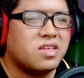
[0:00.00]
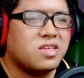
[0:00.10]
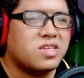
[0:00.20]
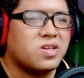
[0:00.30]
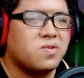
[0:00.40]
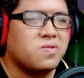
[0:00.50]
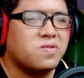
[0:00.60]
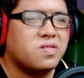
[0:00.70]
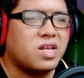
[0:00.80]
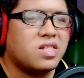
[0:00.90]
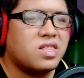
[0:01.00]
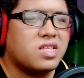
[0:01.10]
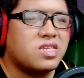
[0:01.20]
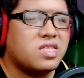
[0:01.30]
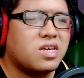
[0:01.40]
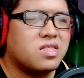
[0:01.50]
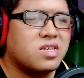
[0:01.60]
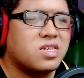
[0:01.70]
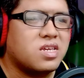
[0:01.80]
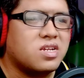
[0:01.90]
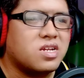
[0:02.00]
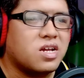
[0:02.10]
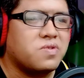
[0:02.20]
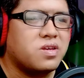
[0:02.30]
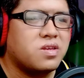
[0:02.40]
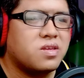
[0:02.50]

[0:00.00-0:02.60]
So let let's take in the scene, shall we?